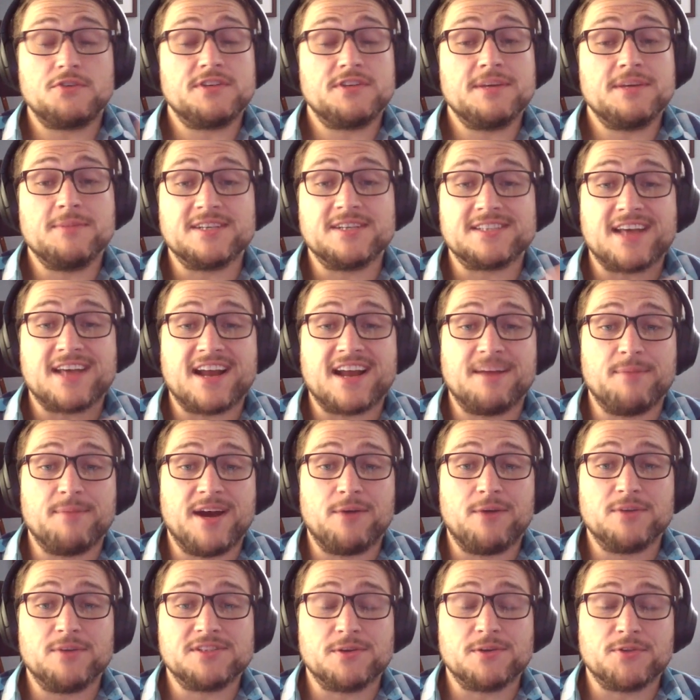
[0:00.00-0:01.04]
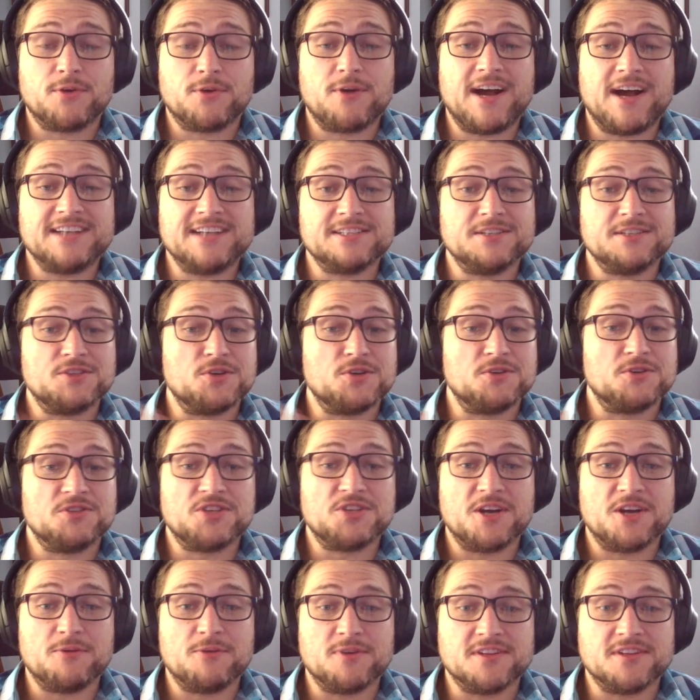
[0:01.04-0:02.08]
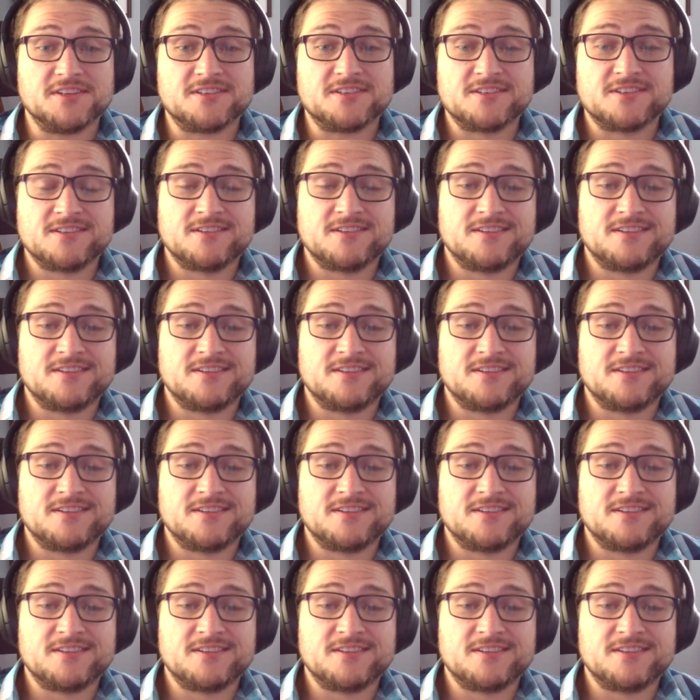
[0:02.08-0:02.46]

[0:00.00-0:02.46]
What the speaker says: your team excited about? What's on the horizon that you can share with us?